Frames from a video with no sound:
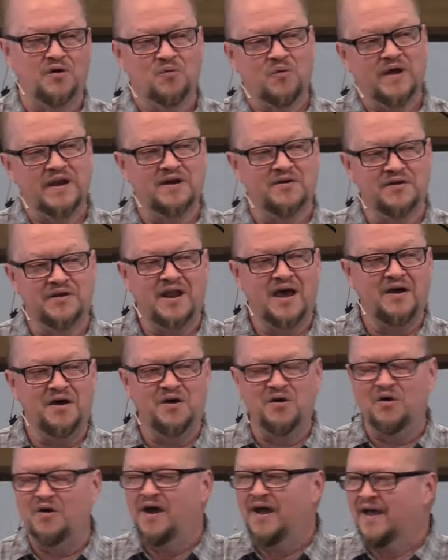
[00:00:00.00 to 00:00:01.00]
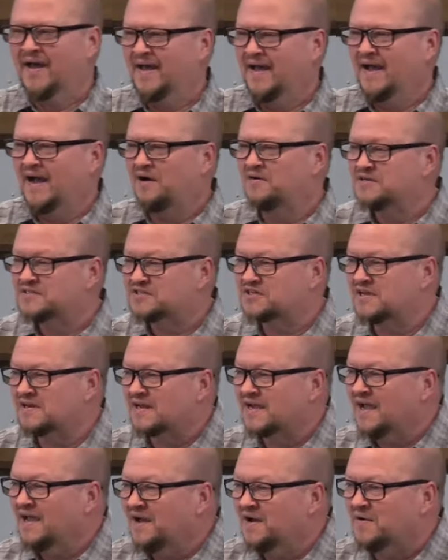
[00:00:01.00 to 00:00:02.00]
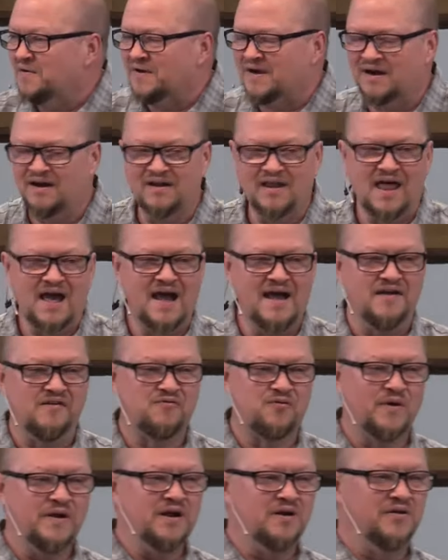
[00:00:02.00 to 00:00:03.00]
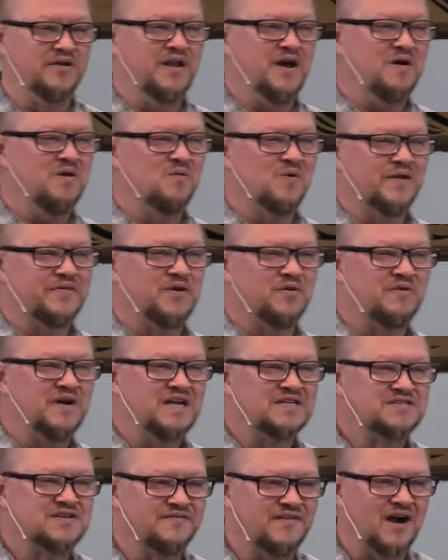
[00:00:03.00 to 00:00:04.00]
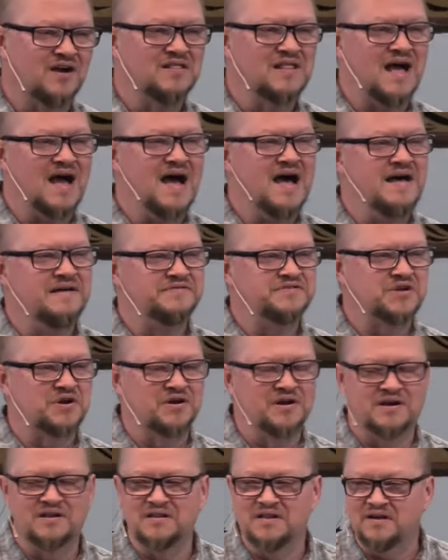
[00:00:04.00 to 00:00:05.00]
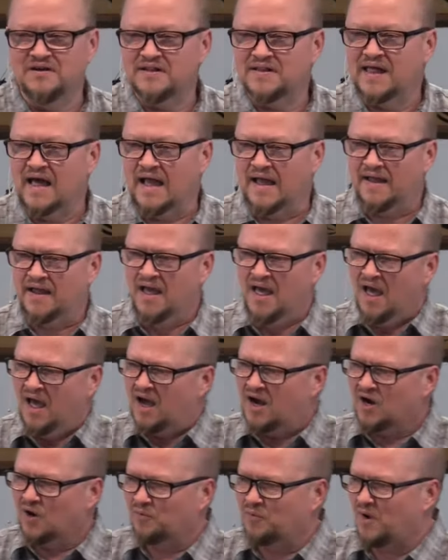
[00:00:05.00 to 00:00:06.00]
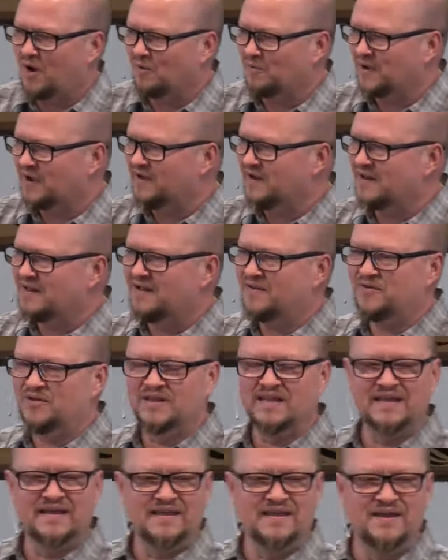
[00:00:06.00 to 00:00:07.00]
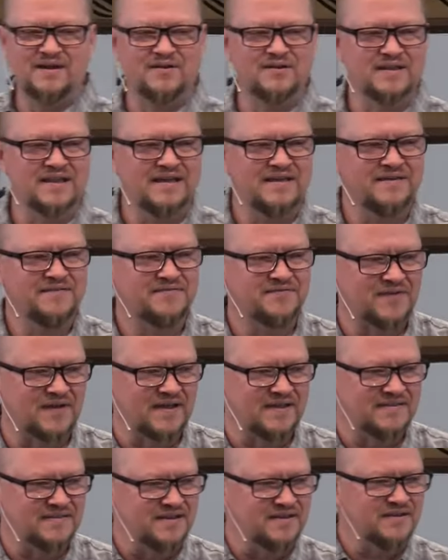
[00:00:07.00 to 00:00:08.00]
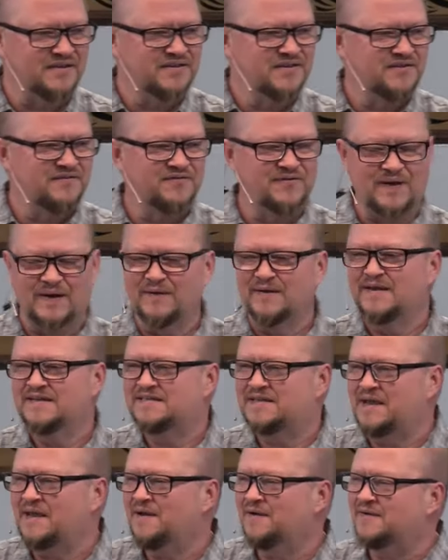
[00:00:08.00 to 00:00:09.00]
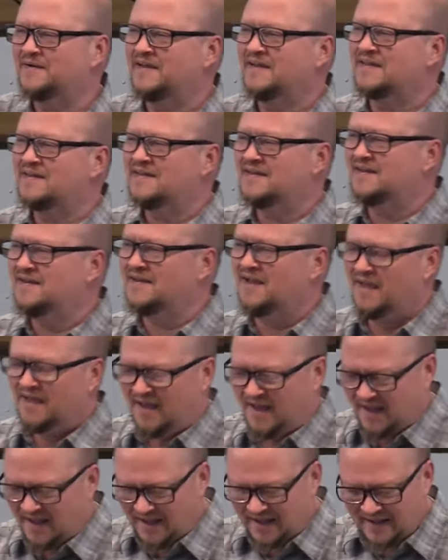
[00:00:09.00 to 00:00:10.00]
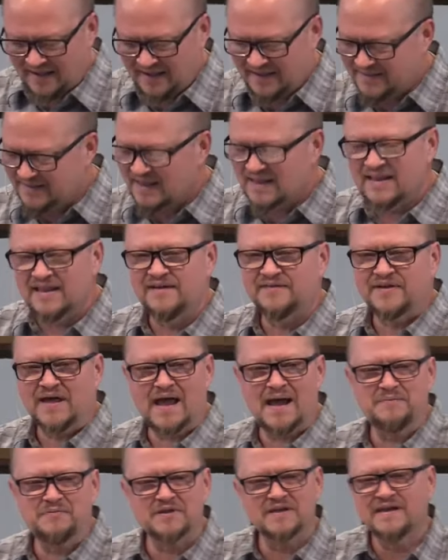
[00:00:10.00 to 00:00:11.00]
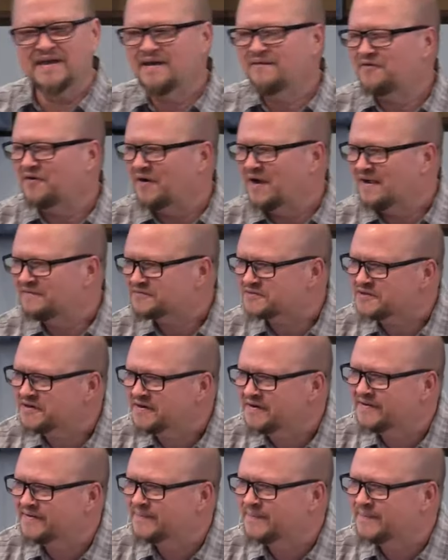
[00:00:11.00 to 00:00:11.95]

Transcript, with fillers: We don't know how it's going to go in our life. We don't know what the rest of our lives are going to look like. Are, are we going to you know, live uh, the, the fairy tale ending uh, and they lived happily ever after?